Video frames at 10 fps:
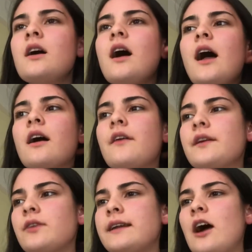can't
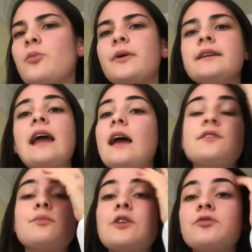think right now, but yeah,
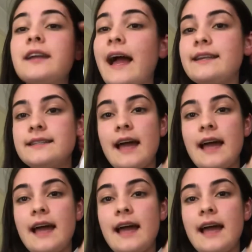it's really handy to